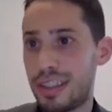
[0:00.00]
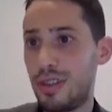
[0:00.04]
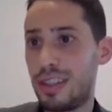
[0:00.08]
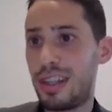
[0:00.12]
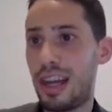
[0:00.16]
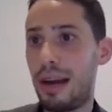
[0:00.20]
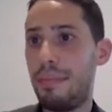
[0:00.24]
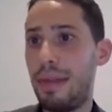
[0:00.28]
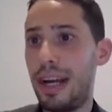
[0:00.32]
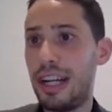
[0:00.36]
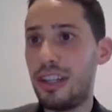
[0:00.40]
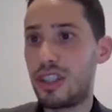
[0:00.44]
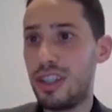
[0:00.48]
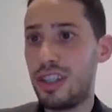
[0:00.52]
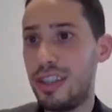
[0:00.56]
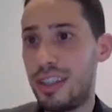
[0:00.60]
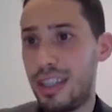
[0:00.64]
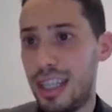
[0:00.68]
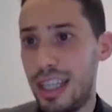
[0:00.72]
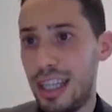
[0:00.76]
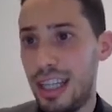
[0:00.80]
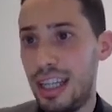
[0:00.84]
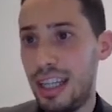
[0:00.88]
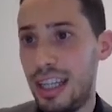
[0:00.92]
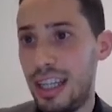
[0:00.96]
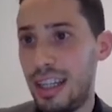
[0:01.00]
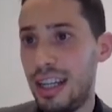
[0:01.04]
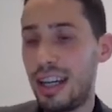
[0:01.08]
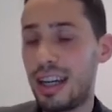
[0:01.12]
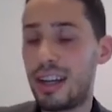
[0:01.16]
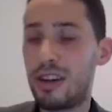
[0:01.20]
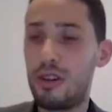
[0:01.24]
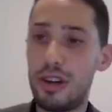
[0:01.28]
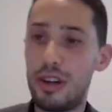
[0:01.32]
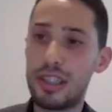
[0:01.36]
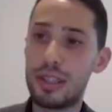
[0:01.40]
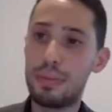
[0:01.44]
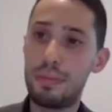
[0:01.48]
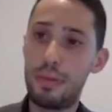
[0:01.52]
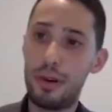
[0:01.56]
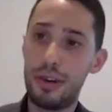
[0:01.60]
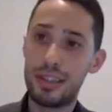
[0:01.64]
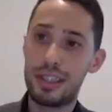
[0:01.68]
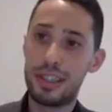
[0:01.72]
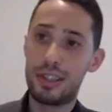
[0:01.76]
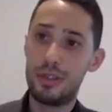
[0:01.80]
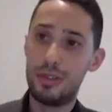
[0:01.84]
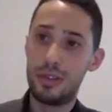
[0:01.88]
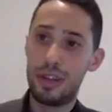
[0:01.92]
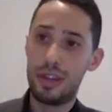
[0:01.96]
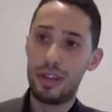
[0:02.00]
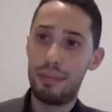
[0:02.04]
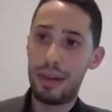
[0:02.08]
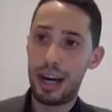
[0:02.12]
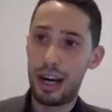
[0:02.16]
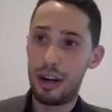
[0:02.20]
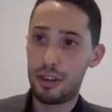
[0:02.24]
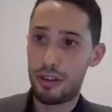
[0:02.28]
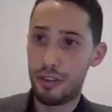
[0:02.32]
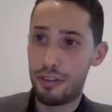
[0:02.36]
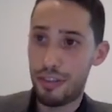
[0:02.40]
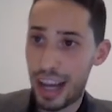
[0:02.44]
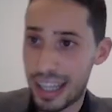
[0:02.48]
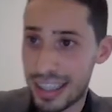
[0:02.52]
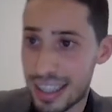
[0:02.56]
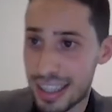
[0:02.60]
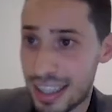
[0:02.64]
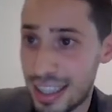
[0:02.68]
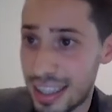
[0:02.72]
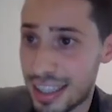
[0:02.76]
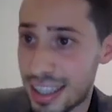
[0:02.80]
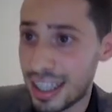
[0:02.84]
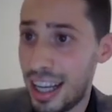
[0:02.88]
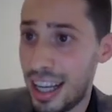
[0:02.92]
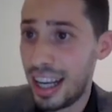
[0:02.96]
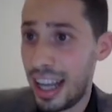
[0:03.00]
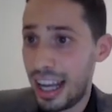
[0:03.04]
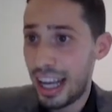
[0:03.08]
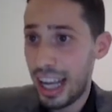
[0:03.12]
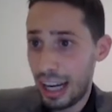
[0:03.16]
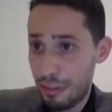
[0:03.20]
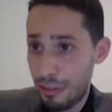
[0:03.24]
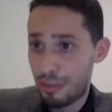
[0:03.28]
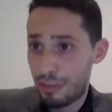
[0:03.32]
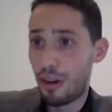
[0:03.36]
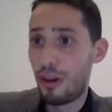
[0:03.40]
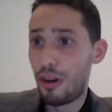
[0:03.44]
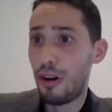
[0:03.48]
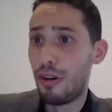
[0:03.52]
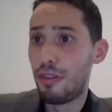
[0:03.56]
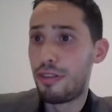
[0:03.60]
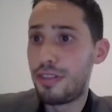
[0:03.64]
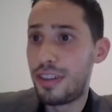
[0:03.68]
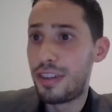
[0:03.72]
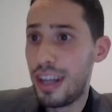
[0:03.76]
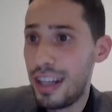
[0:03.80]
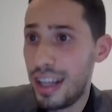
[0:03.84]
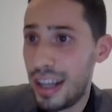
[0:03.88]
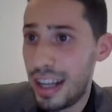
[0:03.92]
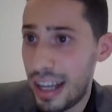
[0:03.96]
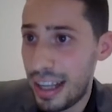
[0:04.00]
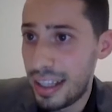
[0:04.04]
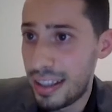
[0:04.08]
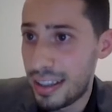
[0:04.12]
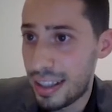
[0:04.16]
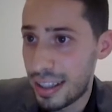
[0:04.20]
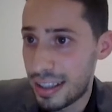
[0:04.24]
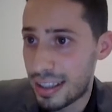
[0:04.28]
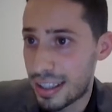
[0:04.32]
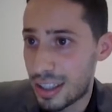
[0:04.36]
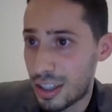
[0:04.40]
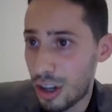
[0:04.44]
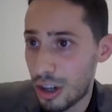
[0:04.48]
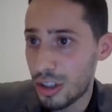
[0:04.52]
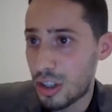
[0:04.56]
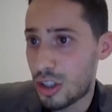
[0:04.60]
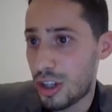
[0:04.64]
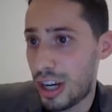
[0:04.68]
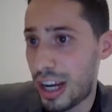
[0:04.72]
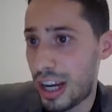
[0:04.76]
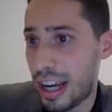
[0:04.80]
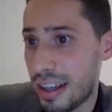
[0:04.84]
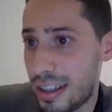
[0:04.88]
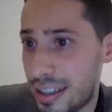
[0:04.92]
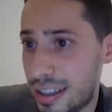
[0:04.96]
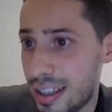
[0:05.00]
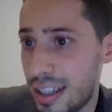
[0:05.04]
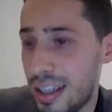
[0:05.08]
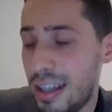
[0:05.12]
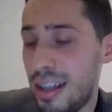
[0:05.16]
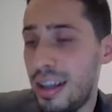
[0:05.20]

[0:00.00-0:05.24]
So the dimension D corresponds to the amount of assets involved in this contract.